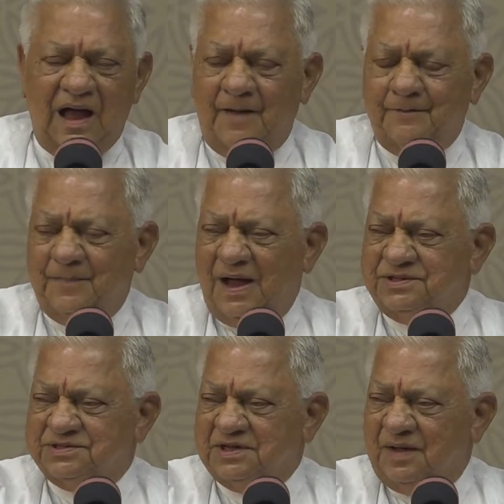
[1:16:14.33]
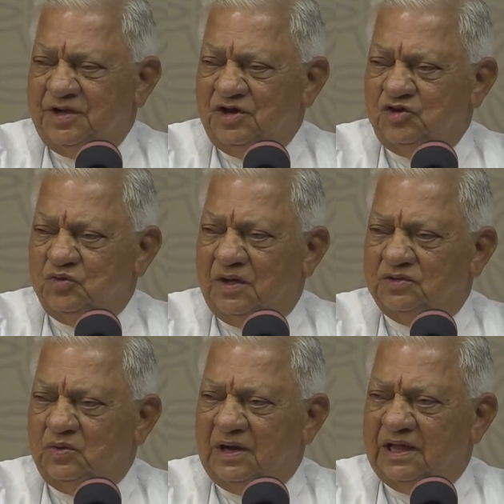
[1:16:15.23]
Amma is coming to
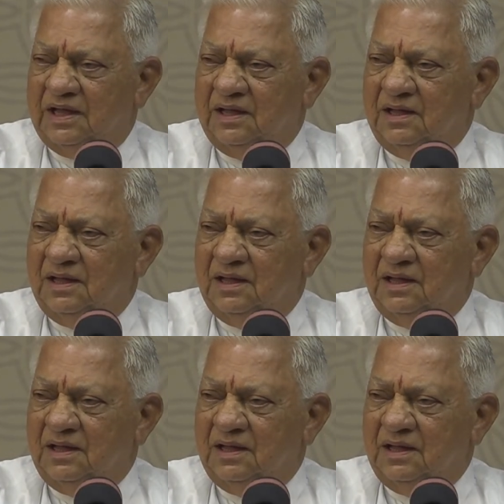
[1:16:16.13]
Madurai.